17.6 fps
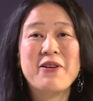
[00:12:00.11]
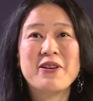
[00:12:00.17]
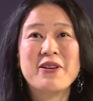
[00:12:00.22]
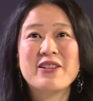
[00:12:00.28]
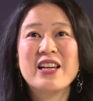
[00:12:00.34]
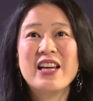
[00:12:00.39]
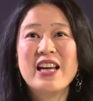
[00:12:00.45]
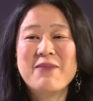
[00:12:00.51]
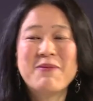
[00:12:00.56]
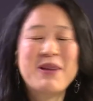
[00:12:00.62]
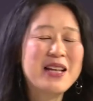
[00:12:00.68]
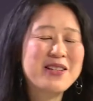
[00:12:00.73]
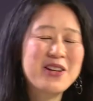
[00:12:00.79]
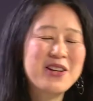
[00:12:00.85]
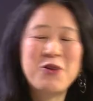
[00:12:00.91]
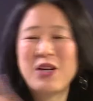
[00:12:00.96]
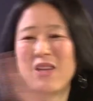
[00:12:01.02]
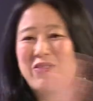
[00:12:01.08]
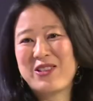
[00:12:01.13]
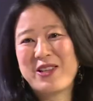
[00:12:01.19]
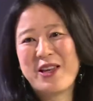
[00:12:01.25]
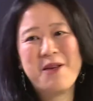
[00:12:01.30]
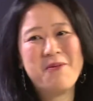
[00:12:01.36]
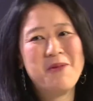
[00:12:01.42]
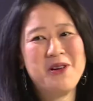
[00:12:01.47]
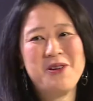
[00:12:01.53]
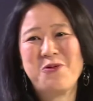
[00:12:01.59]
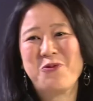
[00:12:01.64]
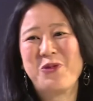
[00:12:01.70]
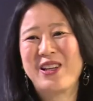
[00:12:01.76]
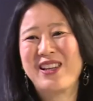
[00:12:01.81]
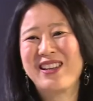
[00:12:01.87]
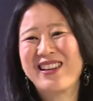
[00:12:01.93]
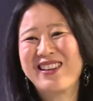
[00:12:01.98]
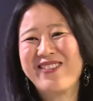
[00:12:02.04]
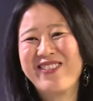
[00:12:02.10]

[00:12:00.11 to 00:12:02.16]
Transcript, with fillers: And but that's a whole other sermon, and we can